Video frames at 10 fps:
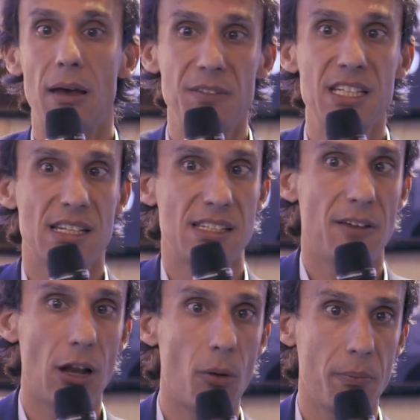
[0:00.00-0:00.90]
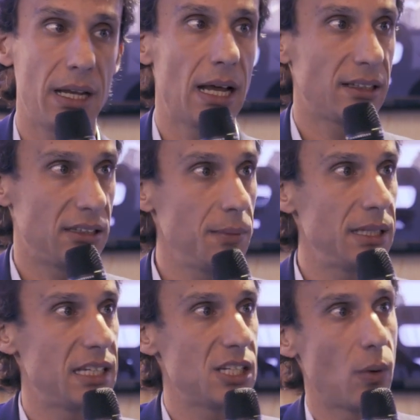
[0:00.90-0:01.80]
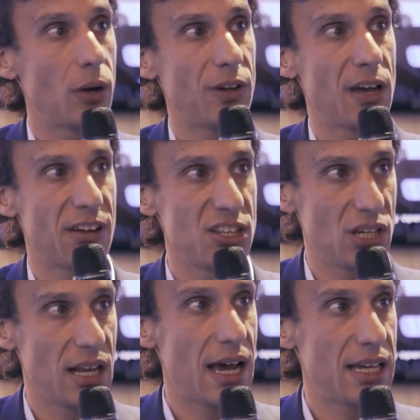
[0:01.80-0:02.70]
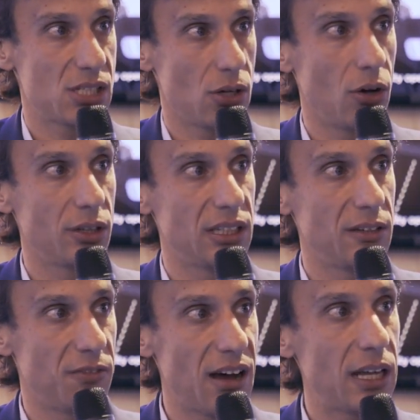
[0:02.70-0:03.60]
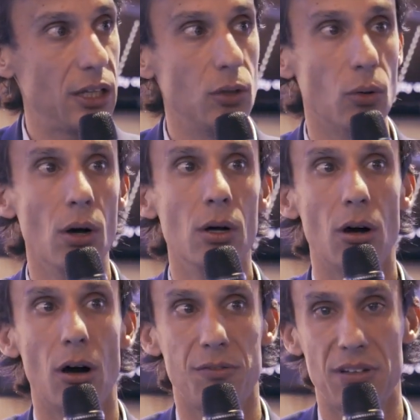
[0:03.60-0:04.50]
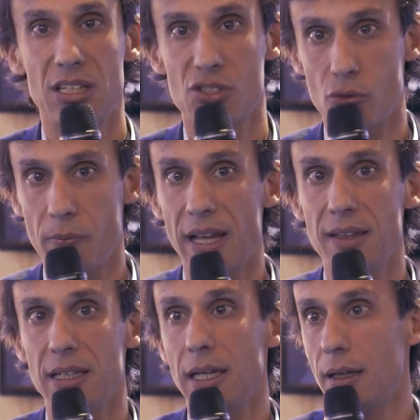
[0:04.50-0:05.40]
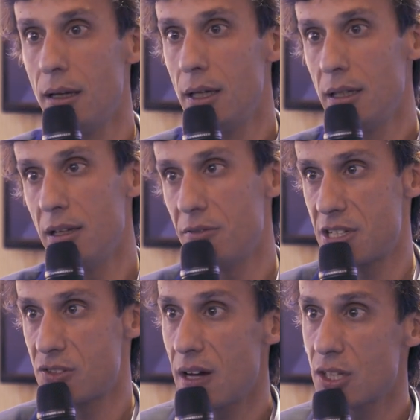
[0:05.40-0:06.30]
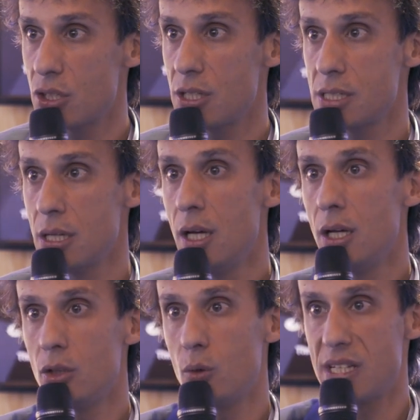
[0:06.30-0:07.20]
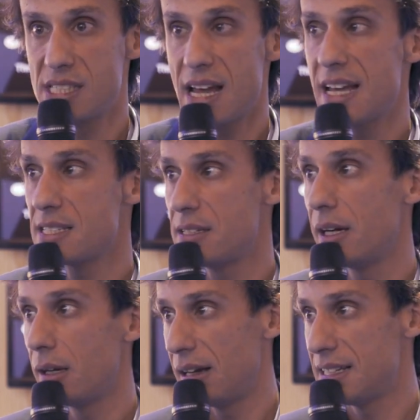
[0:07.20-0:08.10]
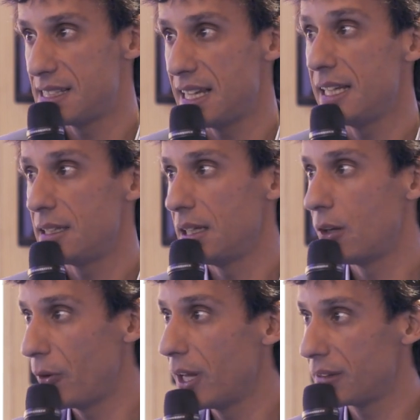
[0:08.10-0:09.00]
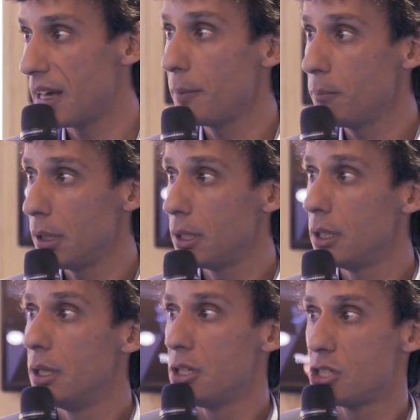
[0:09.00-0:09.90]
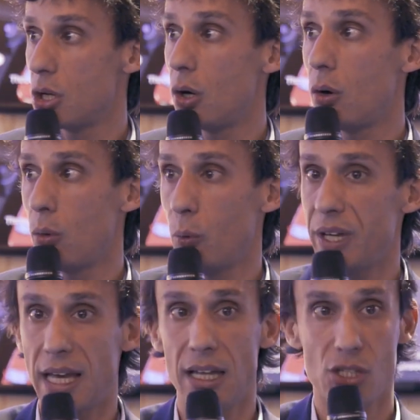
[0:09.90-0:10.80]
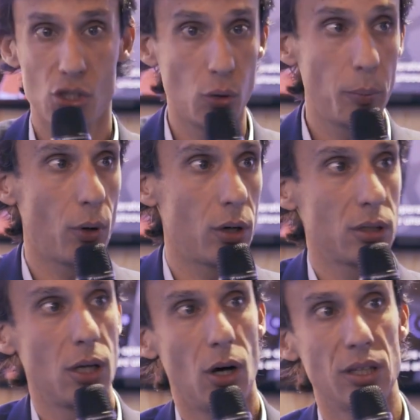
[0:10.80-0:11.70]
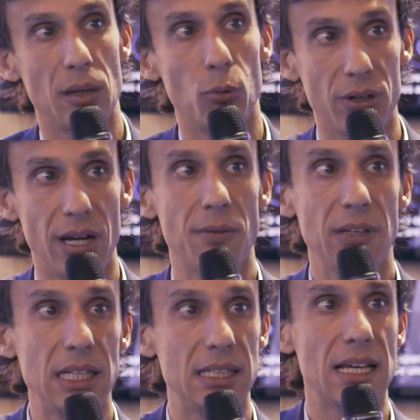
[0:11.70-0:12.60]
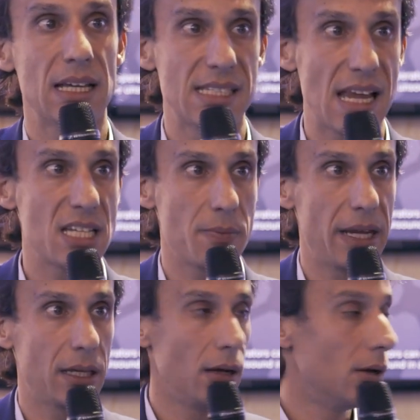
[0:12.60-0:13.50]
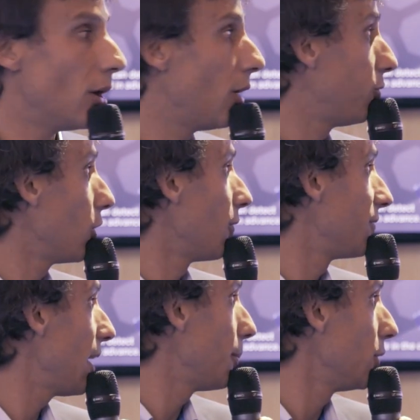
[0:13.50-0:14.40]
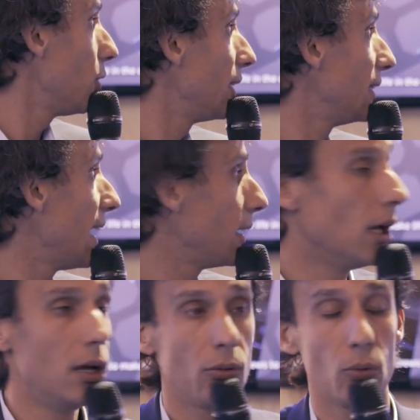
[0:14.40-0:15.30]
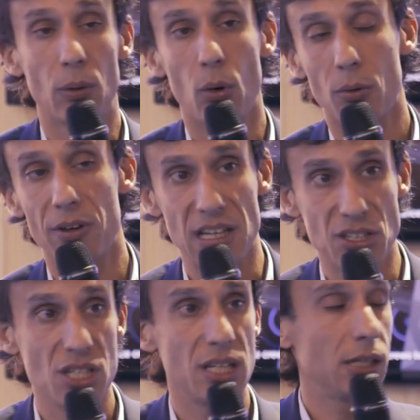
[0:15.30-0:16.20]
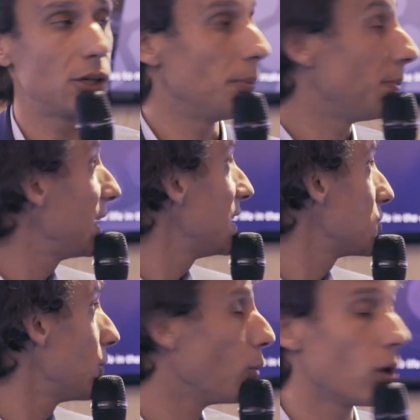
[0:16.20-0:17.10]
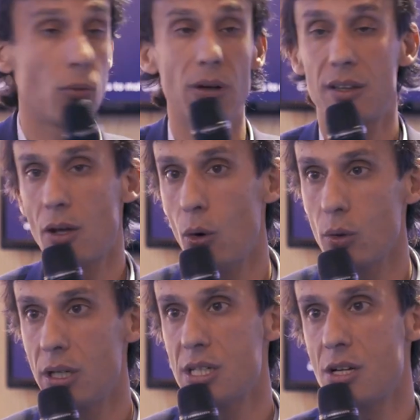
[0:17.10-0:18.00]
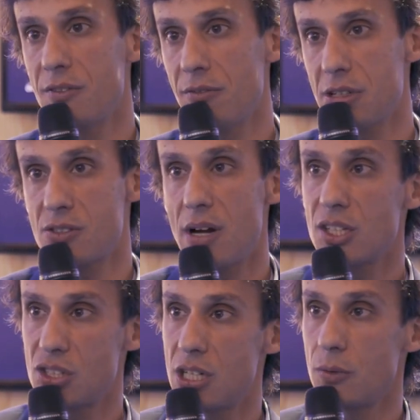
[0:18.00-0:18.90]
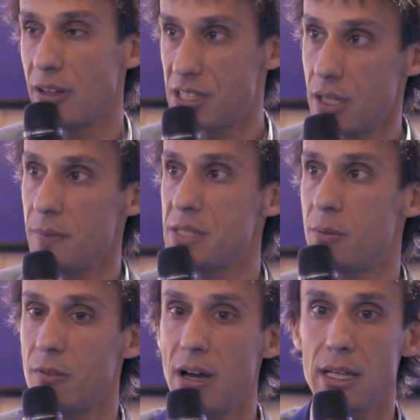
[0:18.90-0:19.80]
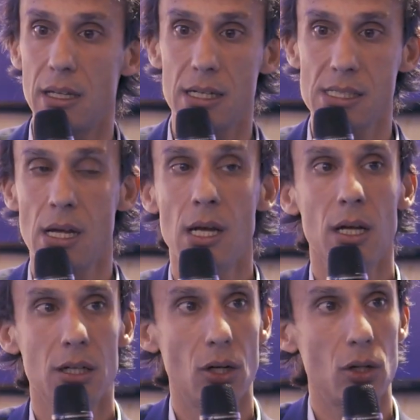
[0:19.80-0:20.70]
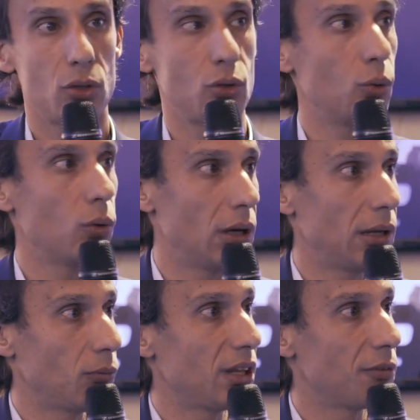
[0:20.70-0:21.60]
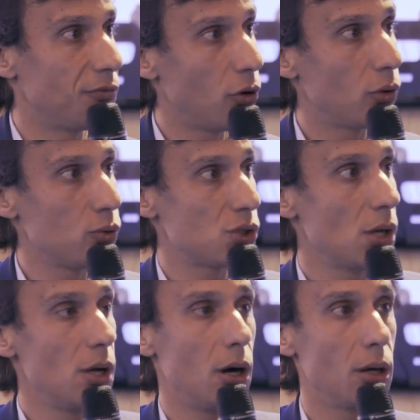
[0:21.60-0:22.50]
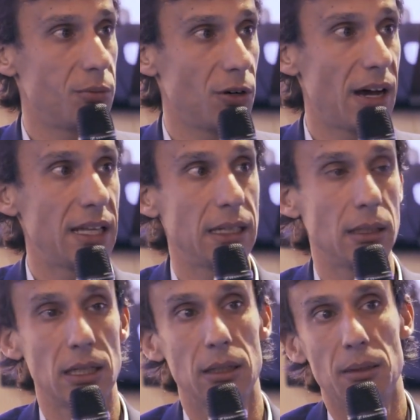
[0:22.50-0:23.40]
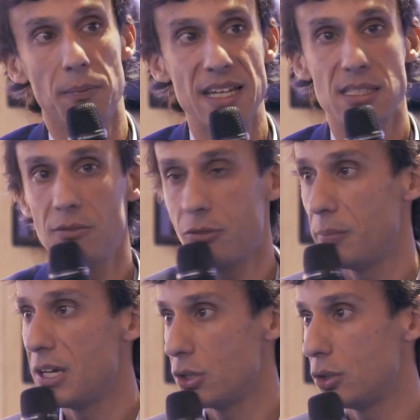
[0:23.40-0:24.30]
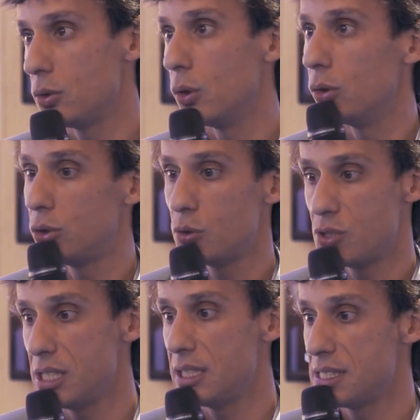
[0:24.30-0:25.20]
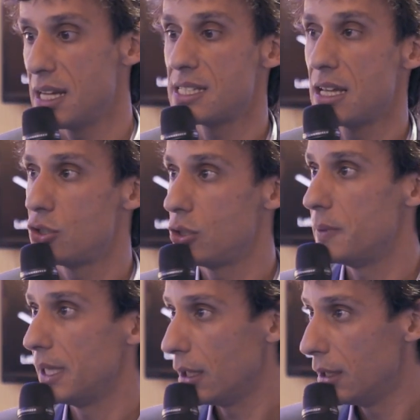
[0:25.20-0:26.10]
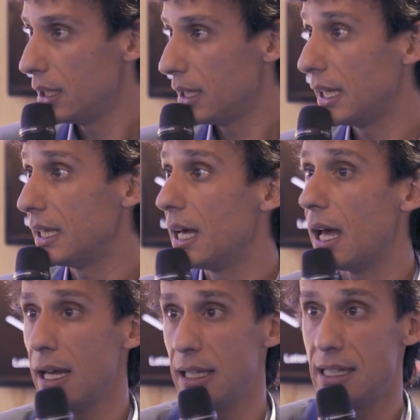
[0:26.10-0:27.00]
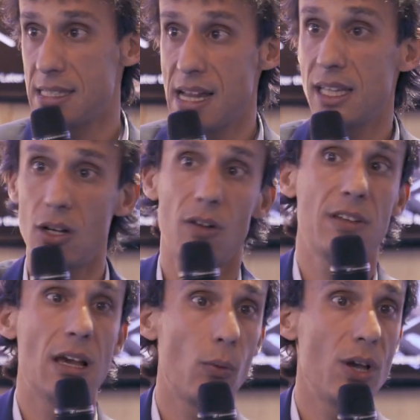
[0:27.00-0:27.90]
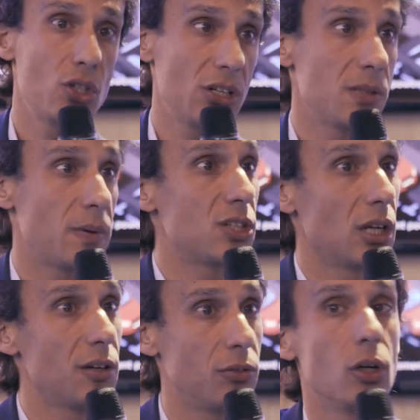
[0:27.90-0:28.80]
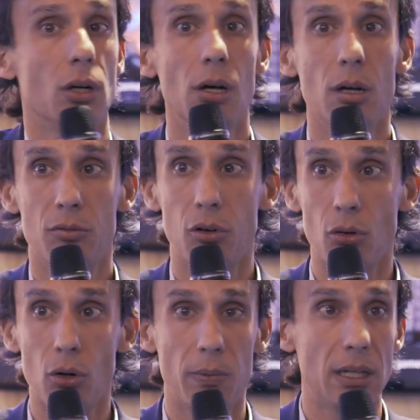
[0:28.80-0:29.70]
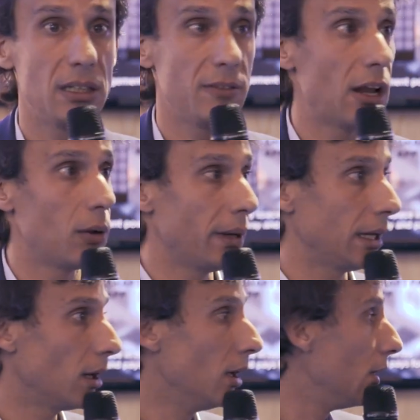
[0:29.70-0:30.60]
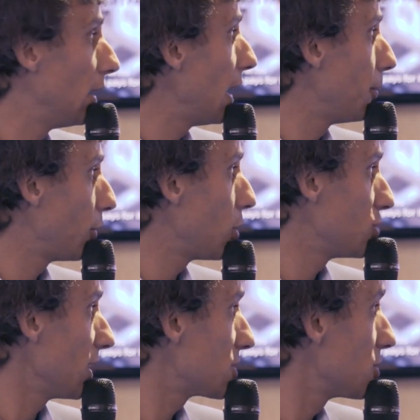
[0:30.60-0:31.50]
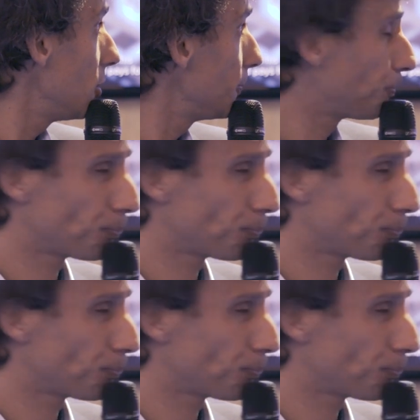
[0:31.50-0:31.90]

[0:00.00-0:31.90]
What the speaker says: business development activities where we evangelize on the value of instrumenting infrastructures to assess their state in real time, so we can support on the vulnerability assessment of all of them. No? And then we work with engineering companies, we work with owners of infrastructure, with service providers, and with a focus on providing the best information to citizens that should be in the center of the equation, especially for urban development projects. No?